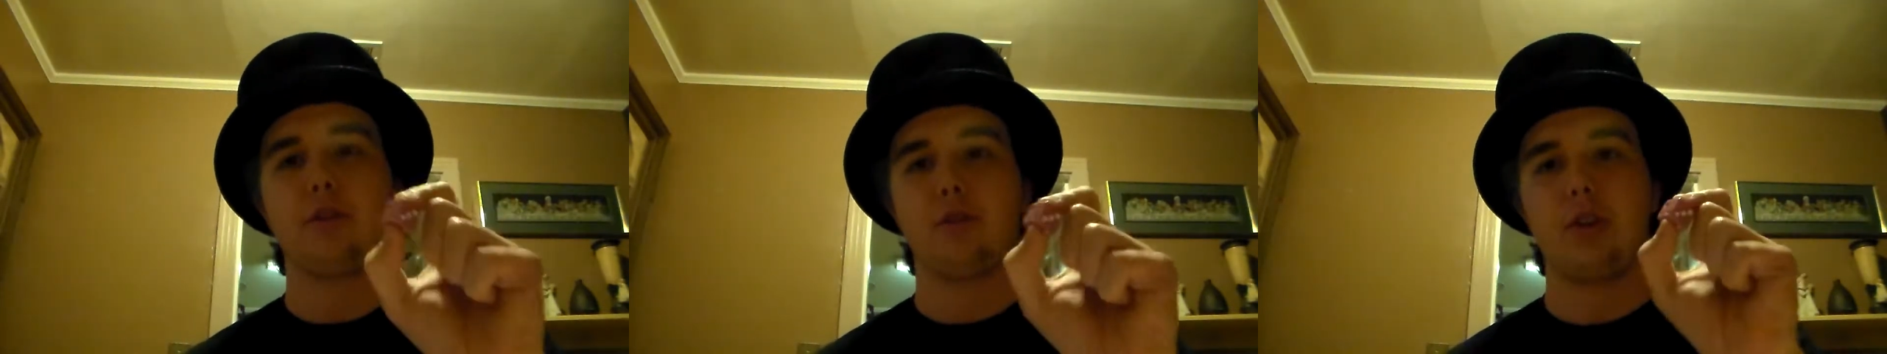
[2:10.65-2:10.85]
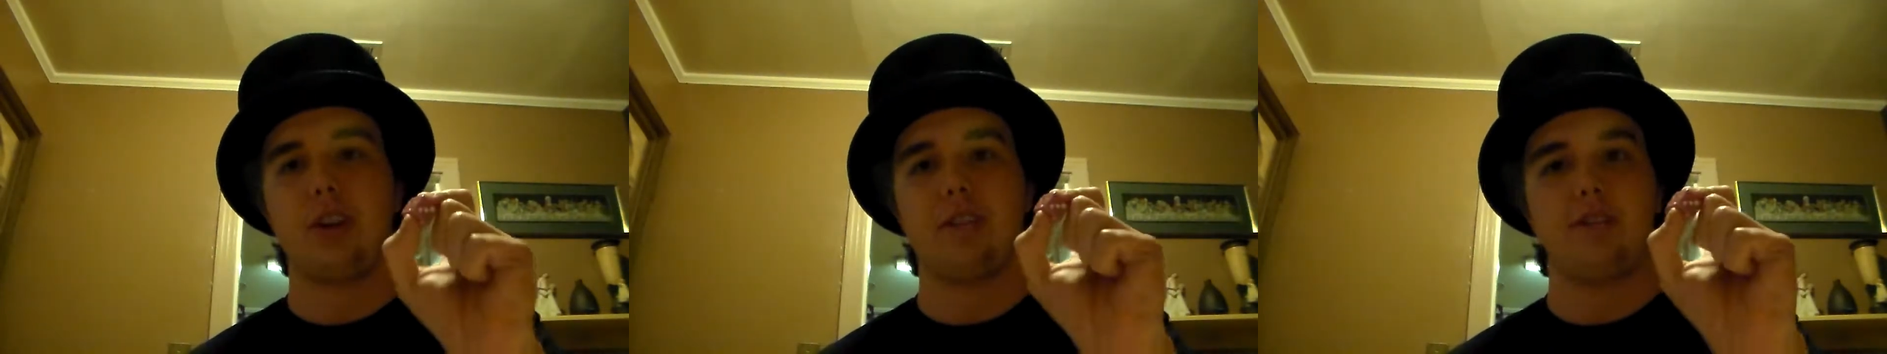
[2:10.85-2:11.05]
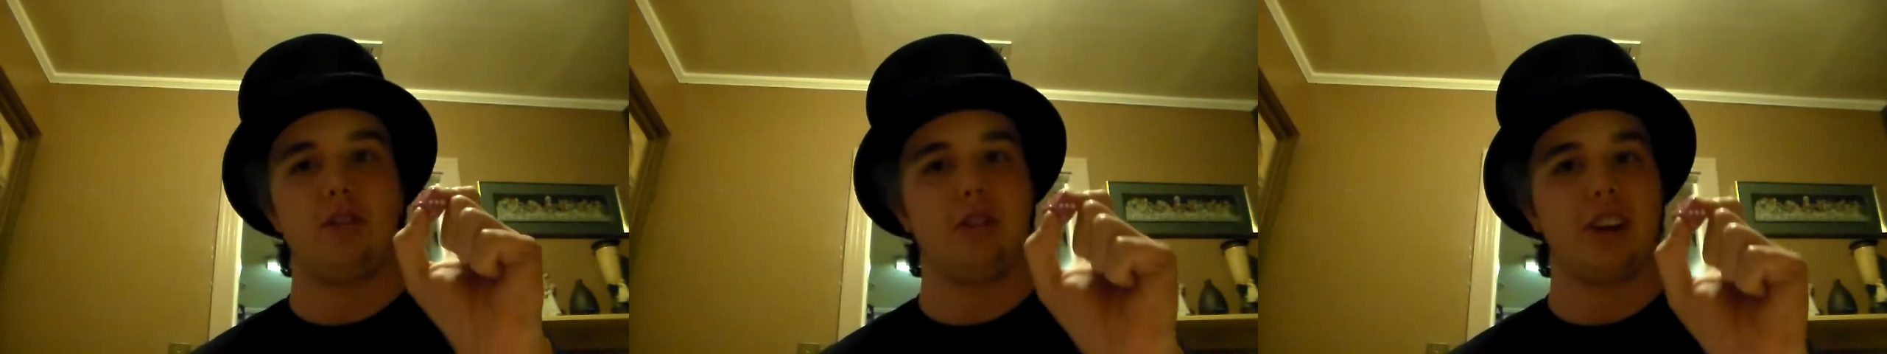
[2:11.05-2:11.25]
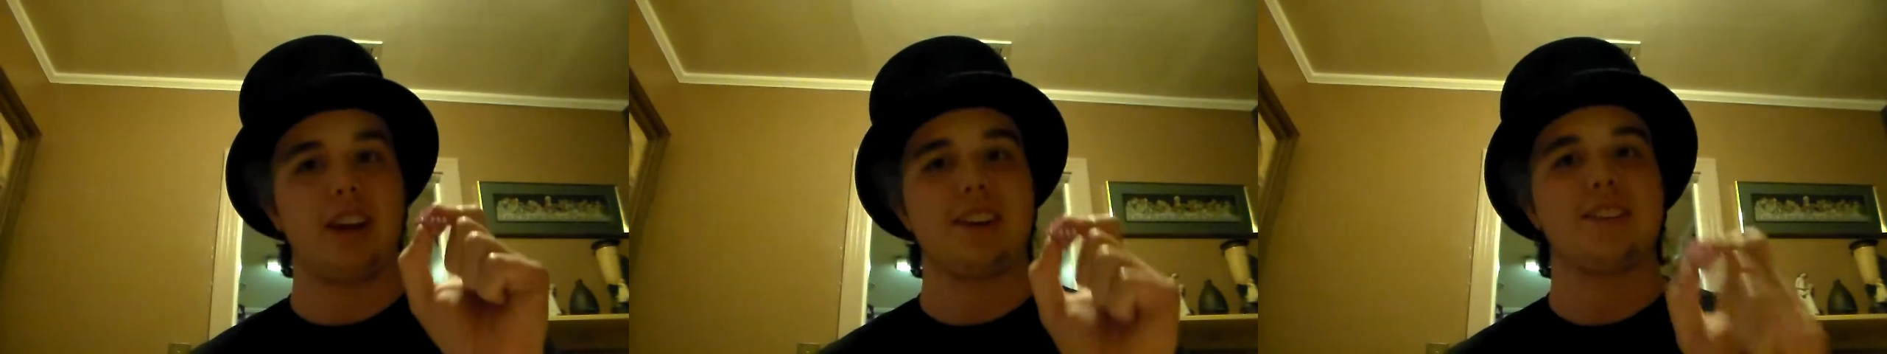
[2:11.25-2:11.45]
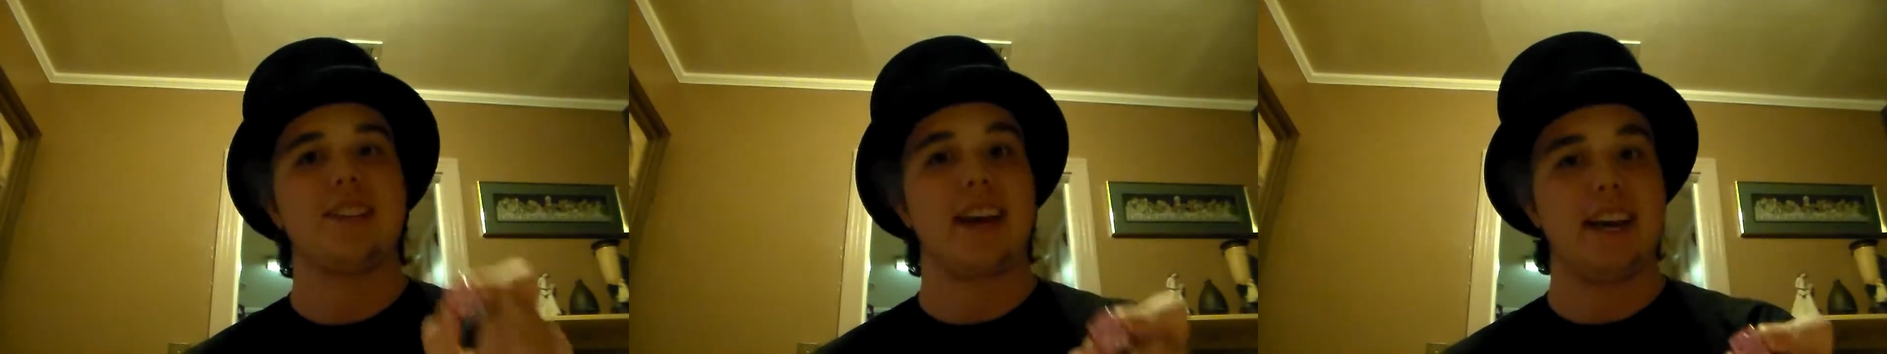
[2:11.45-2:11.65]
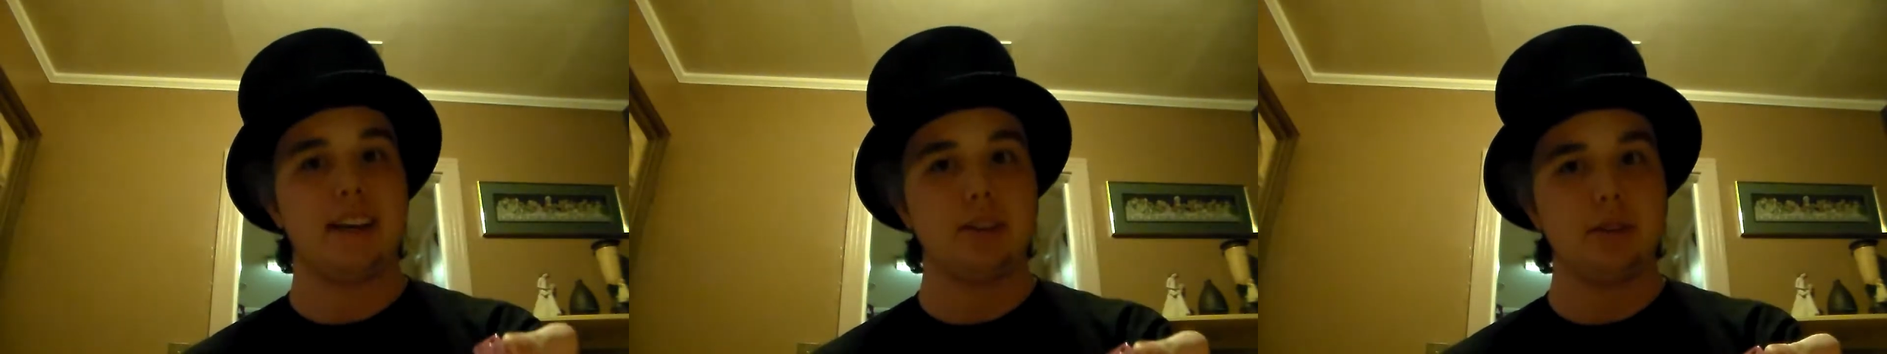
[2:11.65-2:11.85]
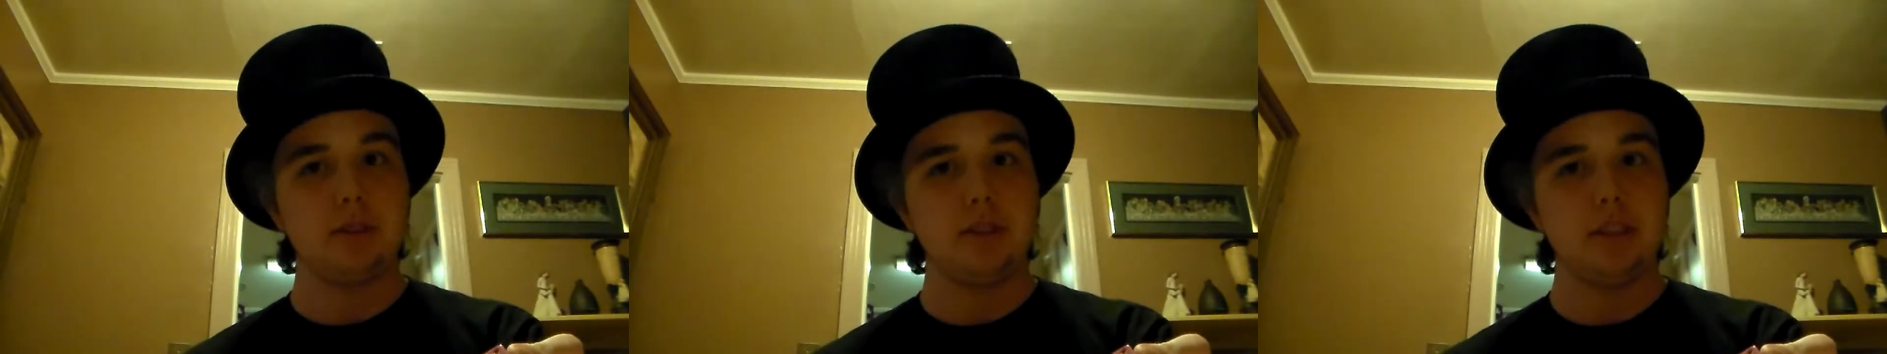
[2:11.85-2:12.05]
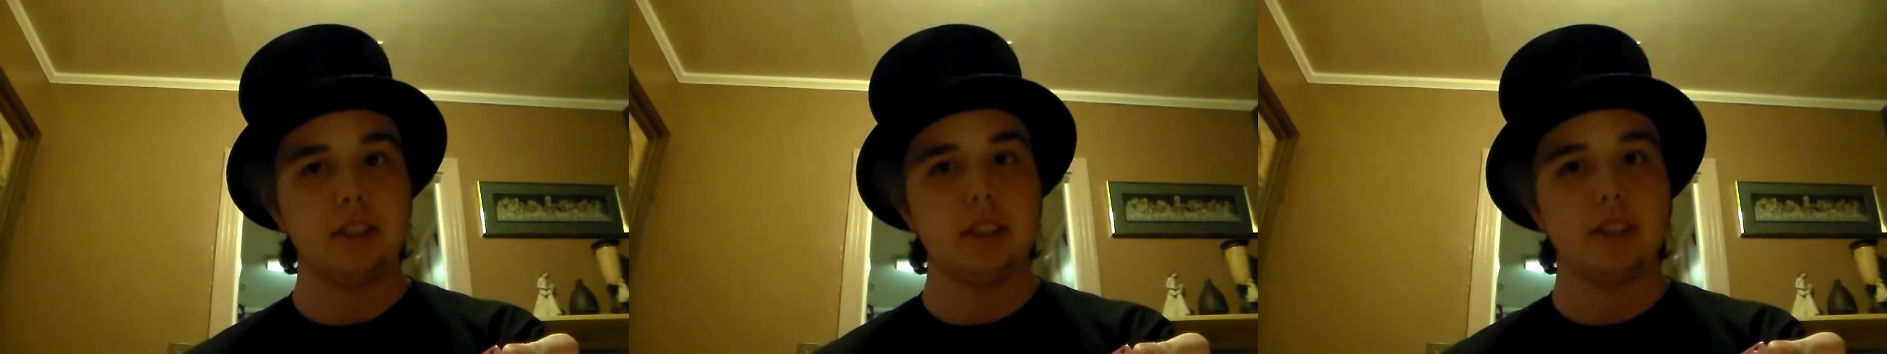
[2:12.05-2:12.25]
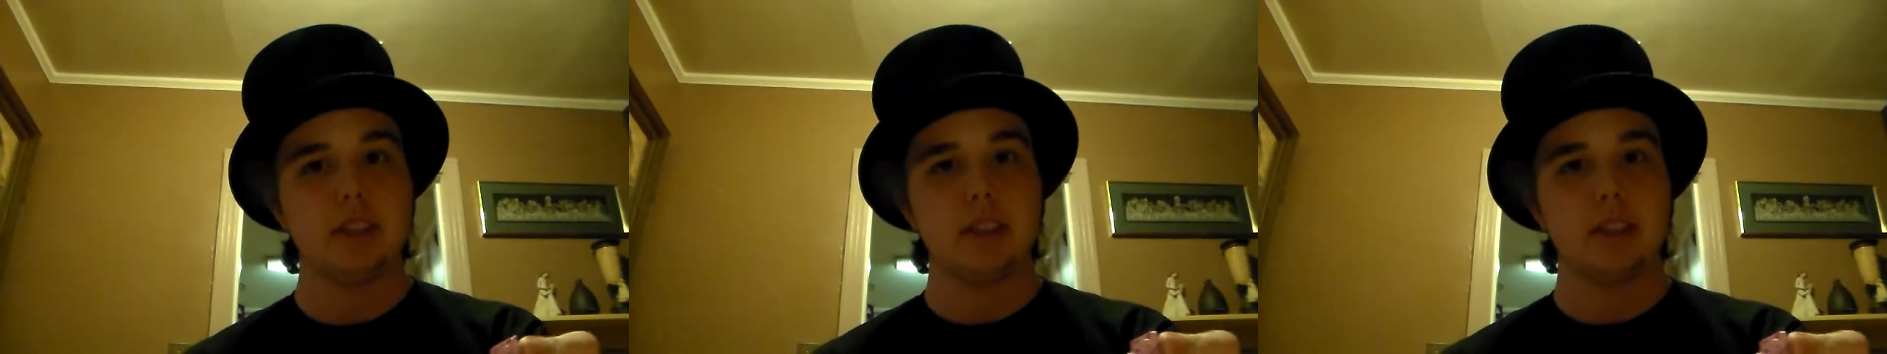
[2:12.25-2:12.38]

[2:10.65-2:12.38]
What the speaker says: the strings usually get tangled.